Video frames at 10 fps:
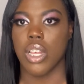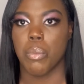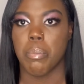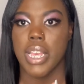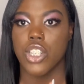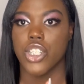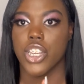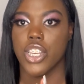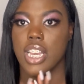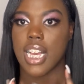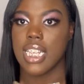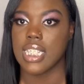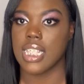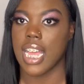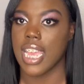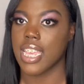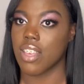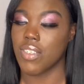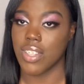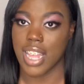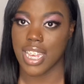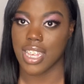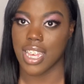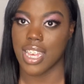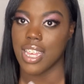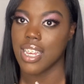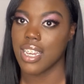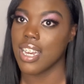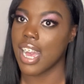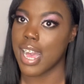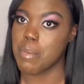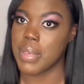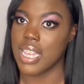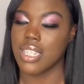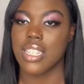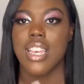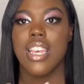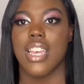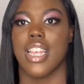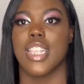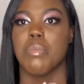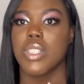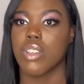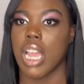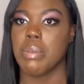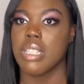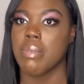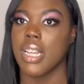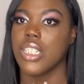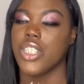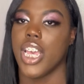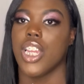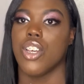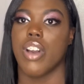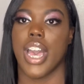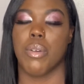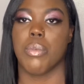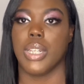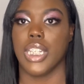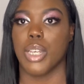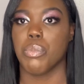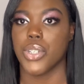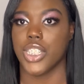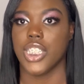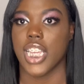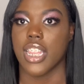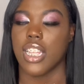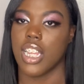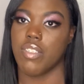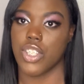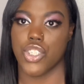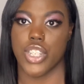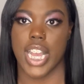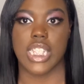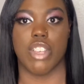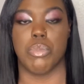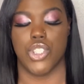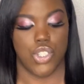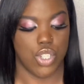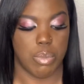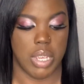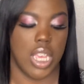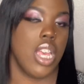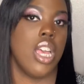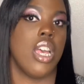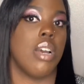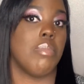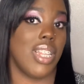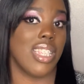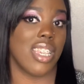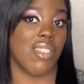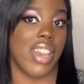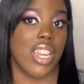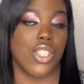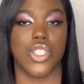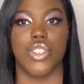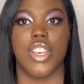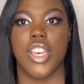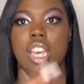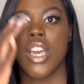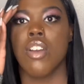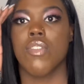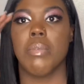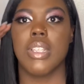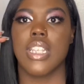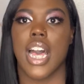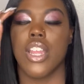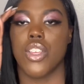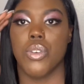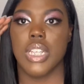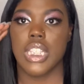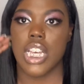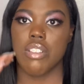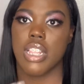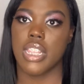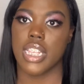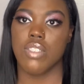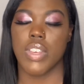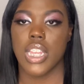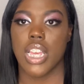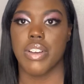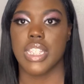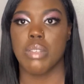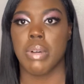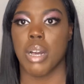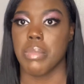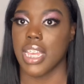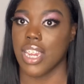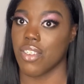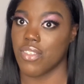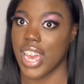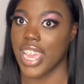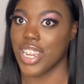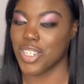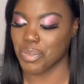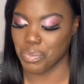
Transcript: Make sure you guys like if you like it, comment, and subscribe to my channel. I really appreciate the love that you guys have been showing me. But let's get right into it. From the title, you can tell that this video is about me getting fired.